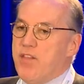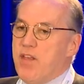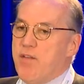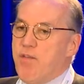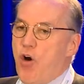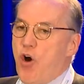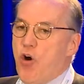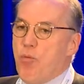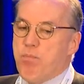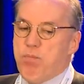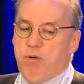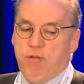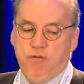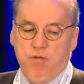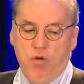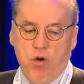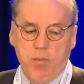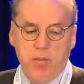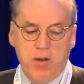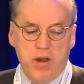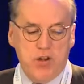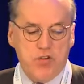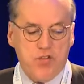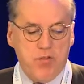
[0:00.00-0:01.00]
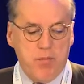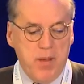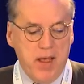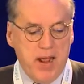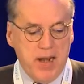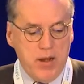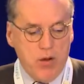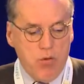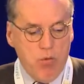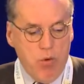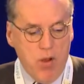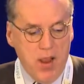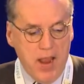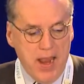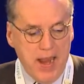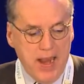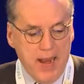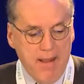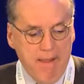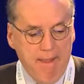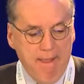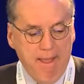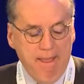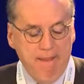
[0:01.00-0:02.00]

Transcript: they've outperformed in a dramatic way.